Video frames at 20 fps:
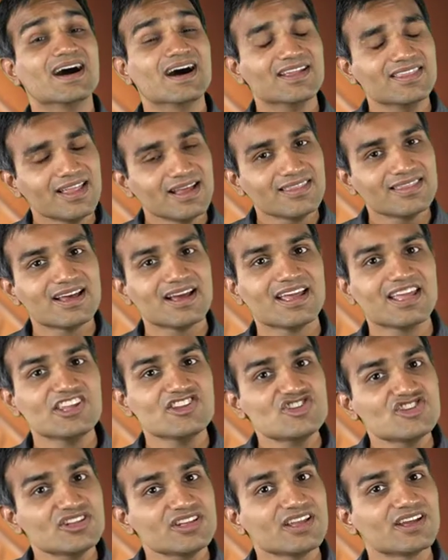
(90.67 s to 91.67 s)
Another
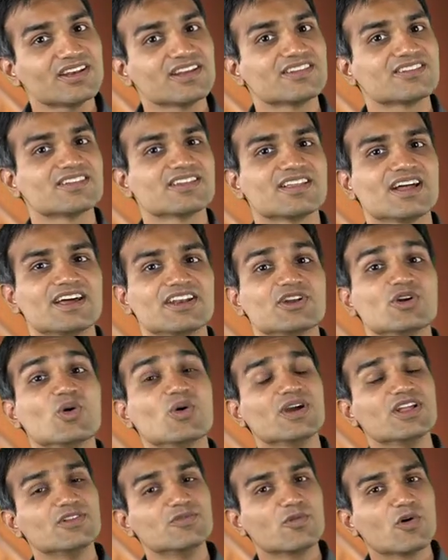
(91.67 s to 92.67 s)
engineering scenario
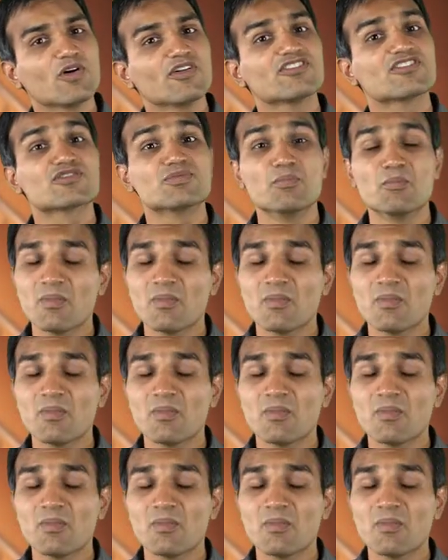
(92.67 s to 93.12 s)
involves